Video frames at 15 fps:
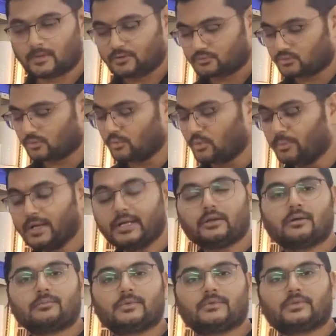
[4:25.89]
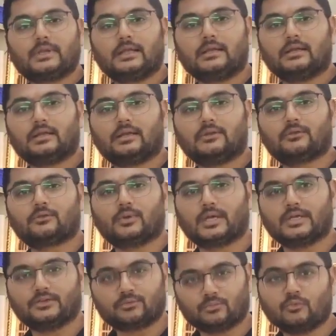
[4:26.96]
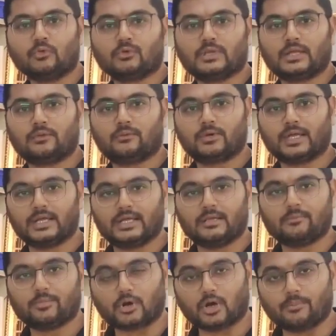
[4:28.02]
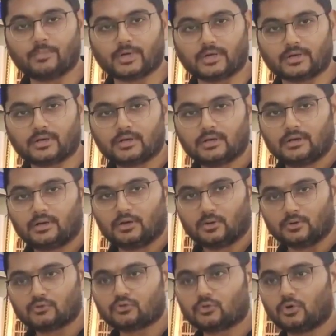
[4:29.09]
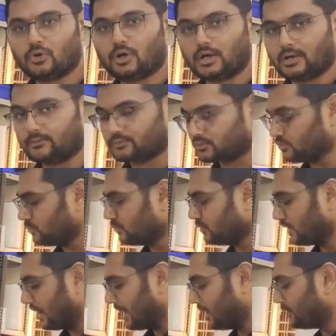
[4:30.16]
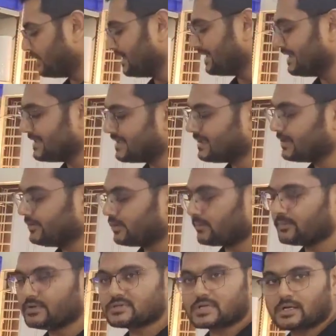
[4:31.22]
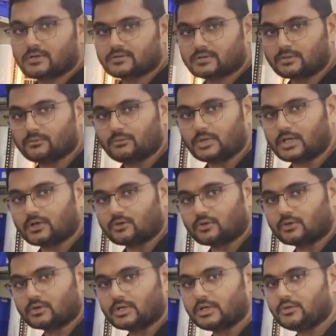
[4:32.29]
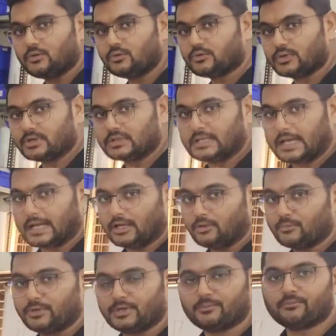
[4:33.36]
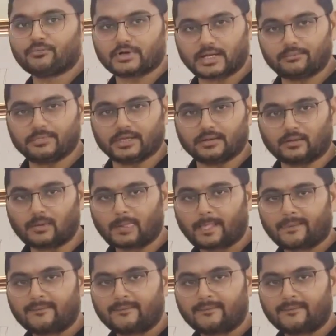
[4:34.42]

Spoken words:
So movement of the cylinder is very smooth and very proper. Also to have the rigidity of the structure, we are totally using the aluminum framing.